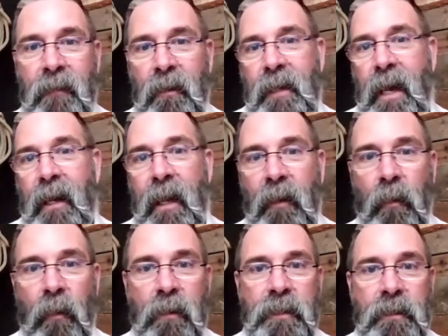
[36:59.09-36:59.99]
They're kind of
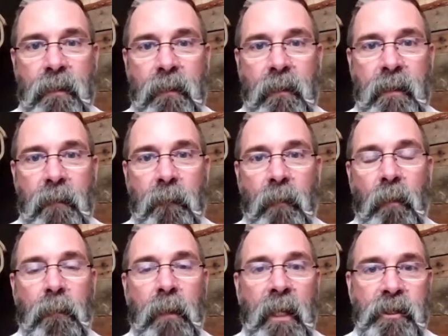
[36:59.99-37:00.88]
like horses, only they're
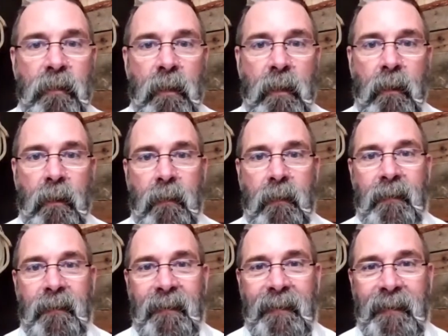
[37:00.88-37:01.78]
more belligerent.
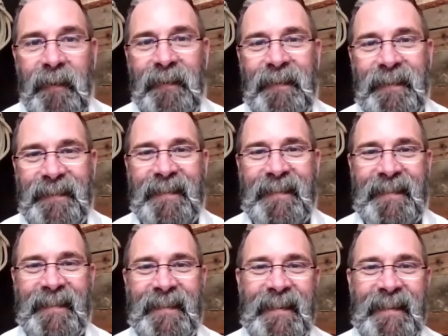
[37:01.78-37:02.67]
You
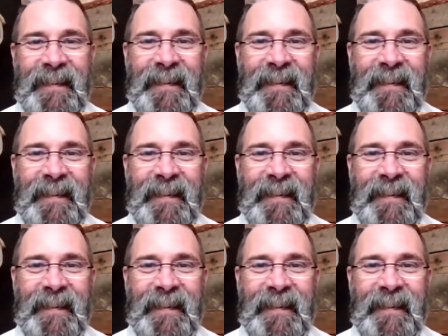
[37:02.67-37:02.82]
know.